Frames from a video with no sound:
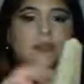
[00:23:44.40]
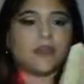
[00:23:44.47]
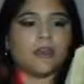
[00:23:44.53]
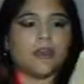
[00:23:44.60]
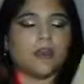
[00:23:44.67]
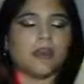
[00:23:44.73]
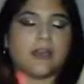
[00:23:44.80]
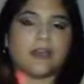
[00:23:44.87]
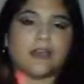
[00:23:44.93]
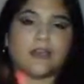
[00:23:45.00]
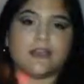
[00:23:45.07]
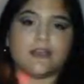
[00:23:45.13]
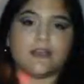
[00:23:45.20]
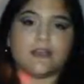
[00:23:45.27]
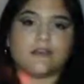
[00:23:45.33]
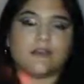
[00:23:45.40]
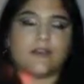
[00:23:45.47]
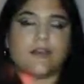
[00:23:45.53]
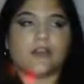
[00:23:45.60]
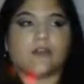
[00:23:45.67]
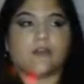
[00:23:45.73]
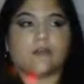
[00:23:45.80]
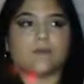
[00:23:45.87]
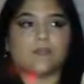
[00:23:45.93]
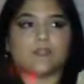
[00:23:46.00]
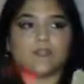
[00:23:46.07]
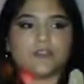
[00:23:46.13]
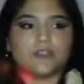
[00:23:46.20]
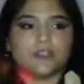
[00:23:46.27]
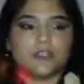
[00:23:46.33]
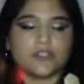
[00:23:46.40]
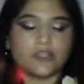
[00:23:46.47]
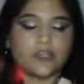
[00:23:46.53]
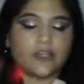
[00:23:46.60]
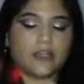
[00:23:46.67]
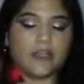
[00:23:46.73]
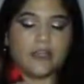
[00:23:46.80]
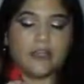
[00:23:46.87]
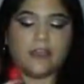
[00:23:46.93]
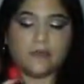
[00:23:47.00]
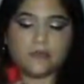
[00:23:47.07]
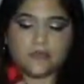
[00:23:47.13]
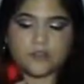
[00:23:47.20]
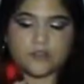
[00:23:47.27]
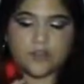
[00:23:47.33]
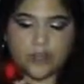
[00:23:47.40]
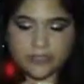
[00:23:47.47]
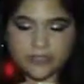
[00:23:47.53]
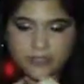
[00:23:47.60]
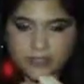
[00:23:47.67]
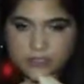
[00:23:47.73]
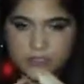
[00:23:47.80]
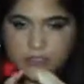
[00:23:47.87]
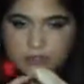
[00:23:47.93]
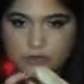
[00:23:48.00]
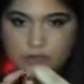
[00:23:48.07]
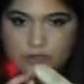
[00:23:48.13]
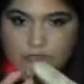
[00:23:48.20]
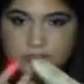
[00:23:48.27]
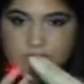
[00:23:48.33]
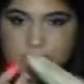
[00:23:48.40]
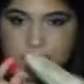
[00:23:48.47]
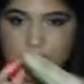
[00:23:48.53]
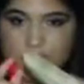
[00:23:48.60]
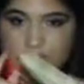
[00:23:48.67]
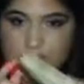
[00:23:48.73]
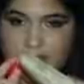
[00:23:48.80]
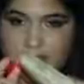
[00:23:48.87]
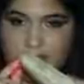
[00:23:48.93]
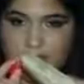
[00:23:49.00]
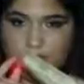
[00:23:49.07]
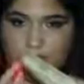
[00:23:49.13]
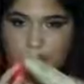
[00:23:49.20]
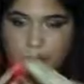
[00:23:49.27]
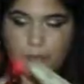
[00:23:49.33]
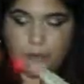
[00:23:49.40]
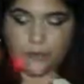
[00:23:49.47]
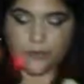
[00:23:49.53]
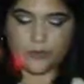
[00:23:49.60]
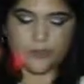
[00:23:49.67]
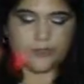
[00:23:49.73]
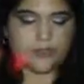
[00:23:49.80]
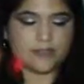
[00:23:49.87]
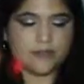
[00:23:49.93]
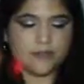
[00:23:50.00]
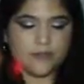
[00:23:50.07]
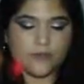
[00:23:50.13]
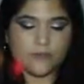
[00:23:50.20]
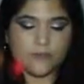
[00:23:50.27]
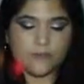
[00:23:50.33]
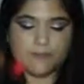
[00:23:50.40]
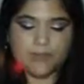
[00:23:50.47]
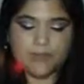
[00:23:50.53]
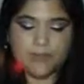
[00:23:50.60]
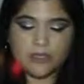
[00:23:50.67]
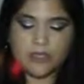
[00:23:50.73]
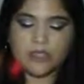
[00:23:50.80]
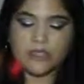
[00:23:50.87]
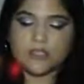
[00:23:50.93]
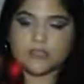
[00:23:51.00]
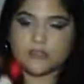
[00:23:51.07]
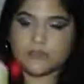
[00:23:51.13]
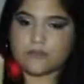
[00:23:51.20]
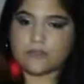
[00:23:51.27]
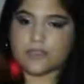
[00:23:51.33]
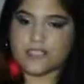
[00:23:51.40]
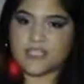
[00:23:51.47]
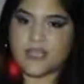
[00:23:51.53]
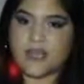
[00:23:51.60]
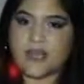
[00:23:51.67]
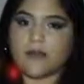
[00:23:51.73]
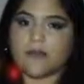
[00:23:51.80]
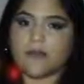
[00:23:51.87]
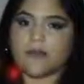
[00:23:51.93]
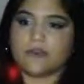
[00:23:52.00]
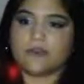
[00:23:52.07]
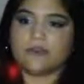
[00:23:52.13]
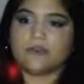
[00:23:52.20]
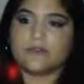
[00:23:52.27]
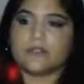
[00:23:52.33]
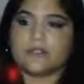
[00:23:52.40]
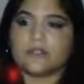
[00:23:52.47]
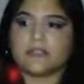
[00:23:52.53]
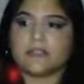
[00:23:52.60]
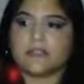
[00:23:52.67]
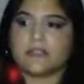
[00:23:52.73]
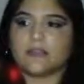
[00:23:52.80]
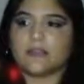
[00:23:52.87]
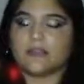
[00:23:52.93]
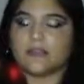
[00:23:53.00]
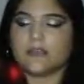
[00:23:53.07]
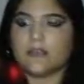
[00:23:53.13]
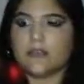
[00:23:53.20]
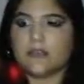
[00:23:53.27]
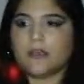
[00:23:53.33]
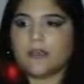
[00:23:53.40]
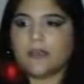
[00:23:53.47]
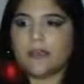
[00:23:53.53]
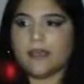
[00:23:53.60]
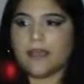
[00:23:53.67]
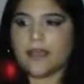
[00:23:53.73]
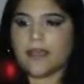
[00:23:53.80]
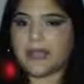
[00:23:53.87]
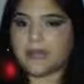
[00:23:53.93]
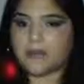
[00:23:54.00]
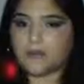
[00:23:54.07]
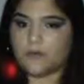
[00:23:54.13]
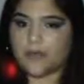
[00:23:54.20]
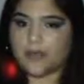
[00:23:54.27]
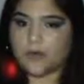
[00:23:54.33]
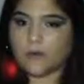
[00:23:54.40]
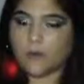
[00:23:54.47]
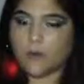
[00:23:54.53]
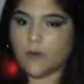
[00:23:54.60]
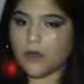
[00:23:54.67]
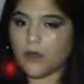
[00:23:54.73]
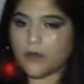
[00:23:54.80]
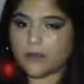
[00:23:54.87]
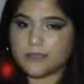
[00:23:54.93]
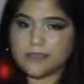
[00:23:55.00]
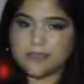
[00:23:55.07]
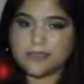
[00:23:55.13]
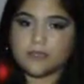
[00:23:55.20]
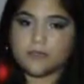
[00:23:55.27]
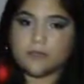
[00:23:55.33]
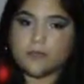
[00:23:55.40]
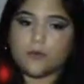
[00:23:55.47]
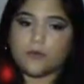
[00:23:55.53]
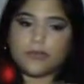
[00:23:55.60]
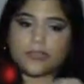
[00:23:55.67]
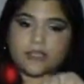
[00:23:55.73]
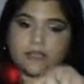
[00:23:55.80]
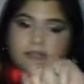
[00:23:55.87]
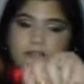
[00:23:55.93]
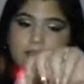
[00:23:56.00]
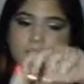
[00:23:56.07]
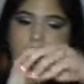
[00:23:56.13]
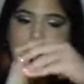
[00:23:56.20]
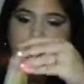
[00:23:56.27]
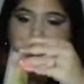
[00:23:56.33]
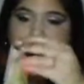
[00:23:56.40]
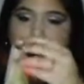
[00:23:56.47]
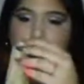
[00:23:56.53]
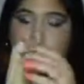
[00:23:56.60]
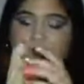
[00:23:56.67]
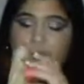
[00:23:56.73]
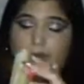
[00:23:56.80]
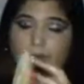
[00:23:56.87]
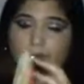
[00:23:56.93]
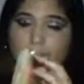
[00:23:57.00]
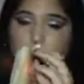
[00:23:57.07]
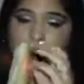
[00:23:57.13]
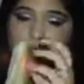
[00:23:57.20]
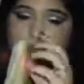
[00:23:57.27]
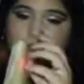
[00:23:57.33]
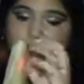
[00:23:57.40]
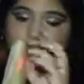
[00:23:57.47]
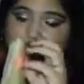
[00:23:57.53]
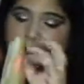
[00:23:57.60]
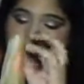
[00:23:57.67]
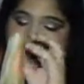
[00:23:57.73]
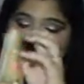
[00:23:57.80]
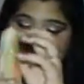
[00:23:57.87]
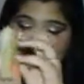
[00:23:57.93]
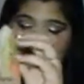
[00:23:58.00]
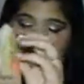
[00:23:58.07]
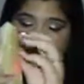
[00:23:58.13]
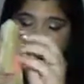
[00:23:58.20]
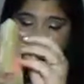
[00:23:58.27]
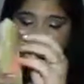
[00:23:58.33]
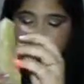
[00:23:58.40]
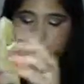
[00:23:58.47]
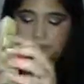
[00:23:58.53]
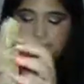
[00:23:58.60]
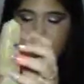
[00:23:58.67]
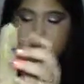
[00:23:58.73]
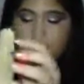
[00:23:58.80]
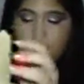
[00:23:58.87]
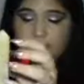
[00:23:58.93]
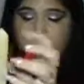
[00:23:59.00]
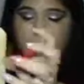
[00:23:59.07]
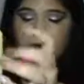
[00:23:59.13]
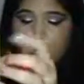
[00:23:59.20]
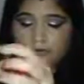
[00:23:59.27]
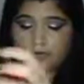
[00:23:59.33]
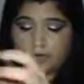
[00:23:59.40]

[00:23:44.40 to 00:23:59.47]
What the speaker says: I very much am attracted to crystals that have the points on them. So towers and like wands and points, generator points are something that I'm very